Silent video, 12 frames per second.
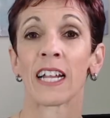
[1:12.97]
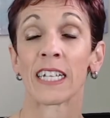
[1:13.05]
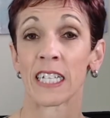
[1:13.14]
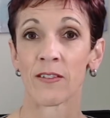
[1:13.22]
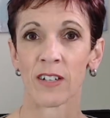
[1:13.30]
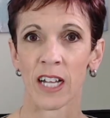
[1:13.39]

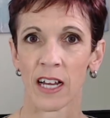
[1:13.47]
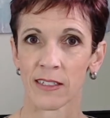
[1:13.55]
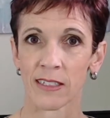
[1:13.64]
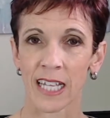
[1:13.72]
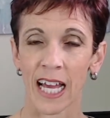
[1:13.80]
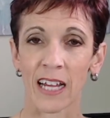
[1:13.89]
even us as
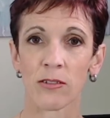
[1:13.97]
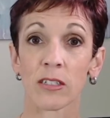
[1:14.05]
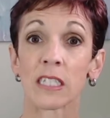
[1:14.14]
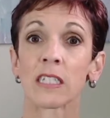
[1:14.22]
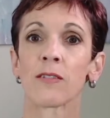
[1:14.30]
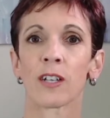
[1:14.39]
adults,
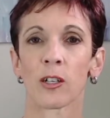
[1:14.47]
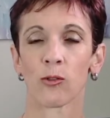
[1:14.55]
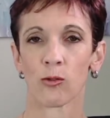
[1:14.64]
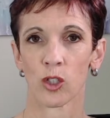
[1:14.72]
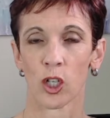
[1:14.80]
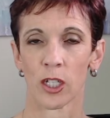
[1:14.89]
difficult
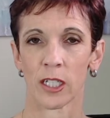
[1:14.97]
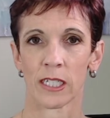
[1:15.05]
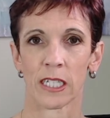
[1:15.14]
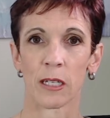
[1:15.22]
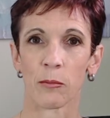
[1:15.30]
to go to sleep.